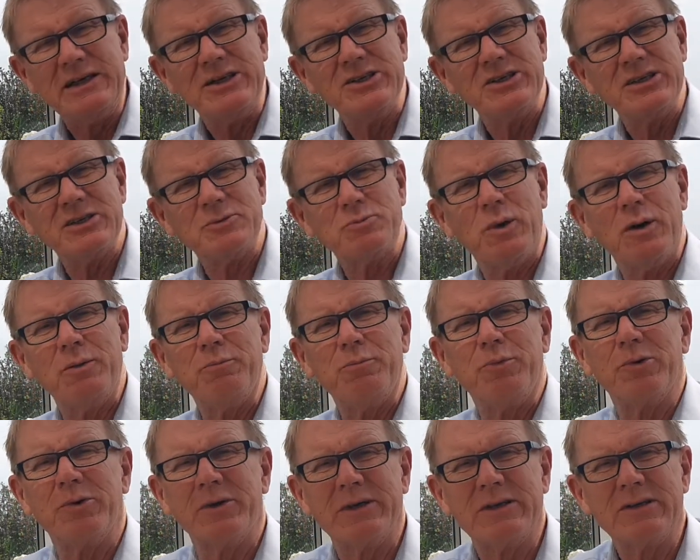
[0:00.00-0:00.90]
Just one
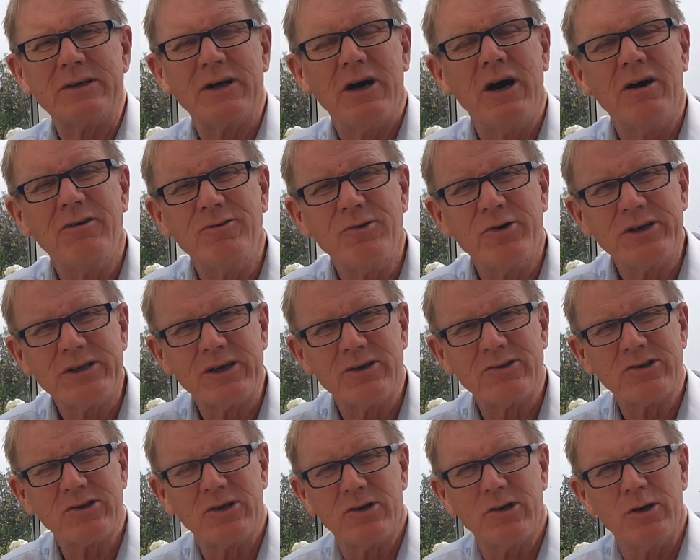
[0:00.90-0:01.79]
point, avoid
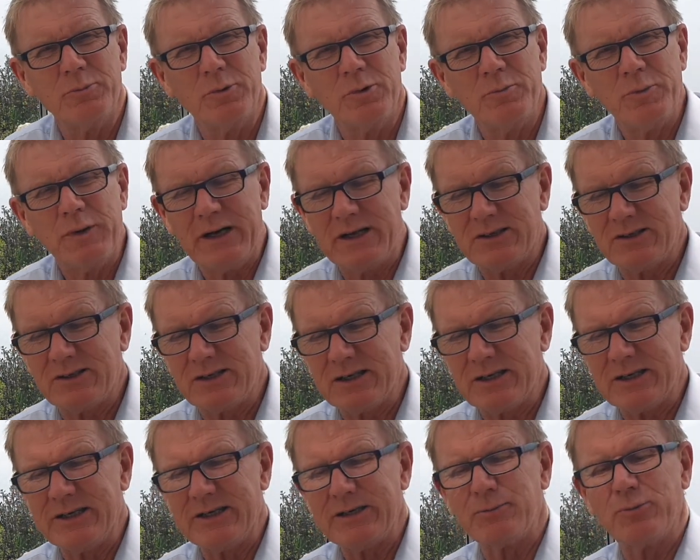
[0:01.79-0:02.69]
those horrible
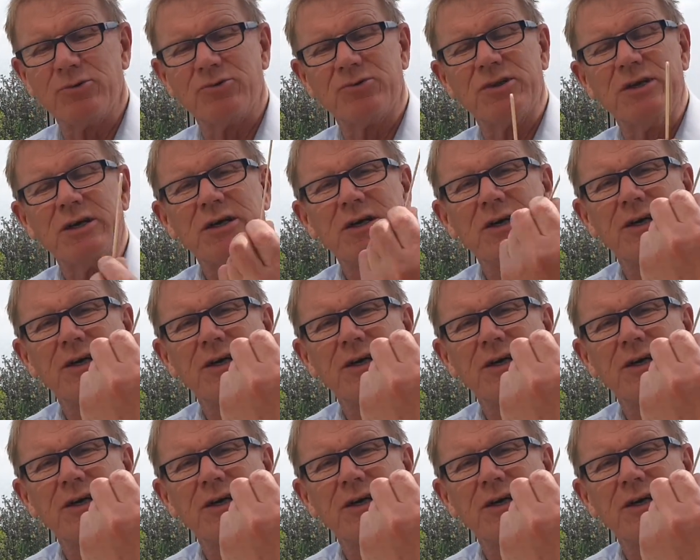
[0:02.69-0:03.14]
plastic labels.